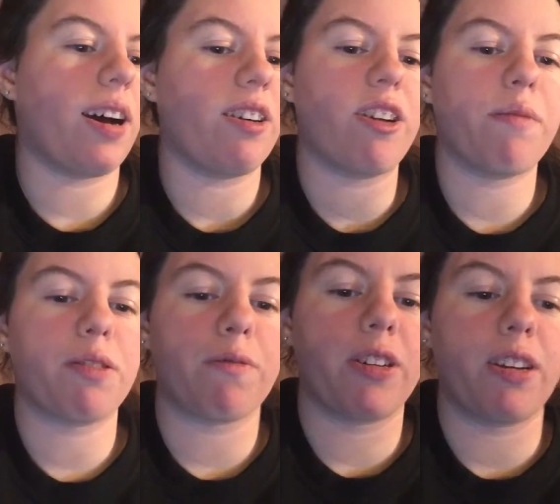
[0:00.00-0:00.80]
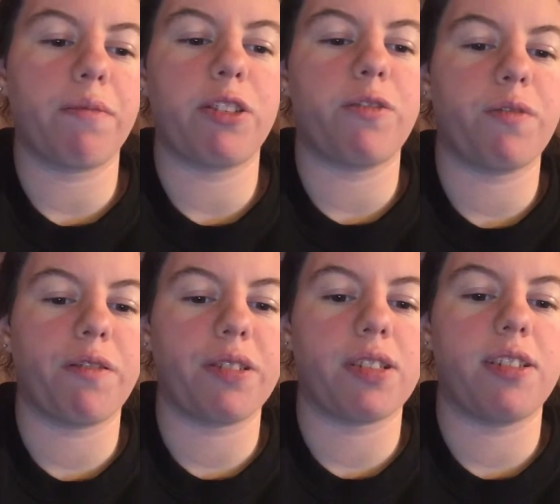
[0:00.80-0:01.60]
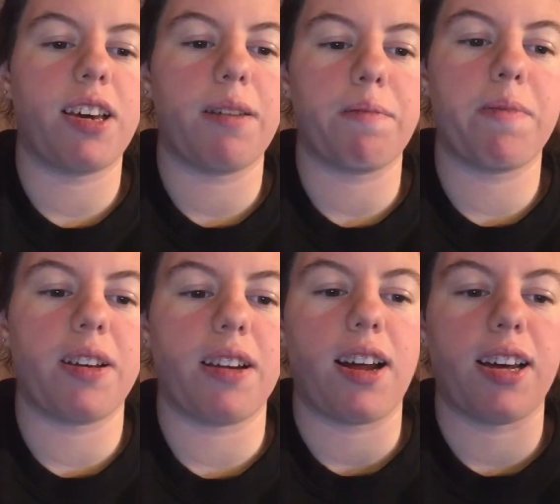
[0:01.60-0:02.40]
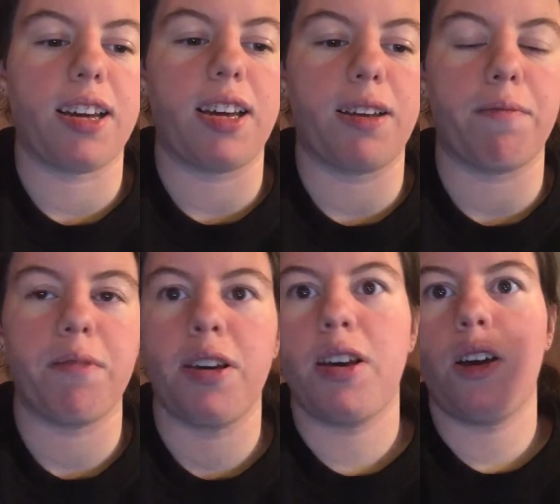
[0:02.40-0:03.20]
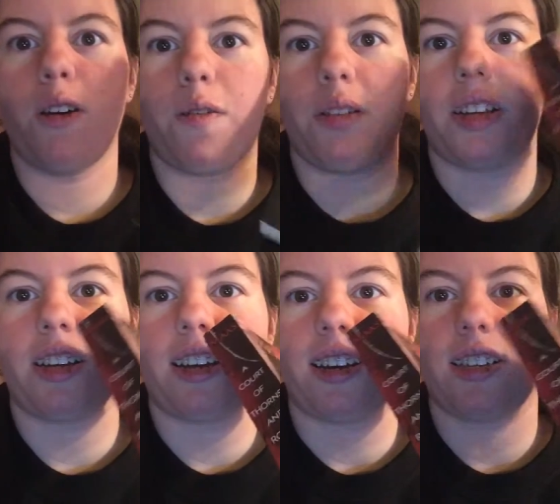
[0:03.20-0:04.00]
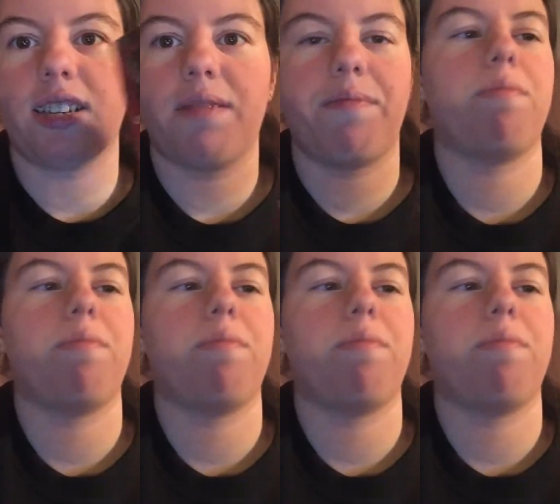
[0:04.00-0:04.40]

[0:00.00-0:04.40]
I don't know how much reading I'm going to do for the rest of the day, but I am hopefully going to get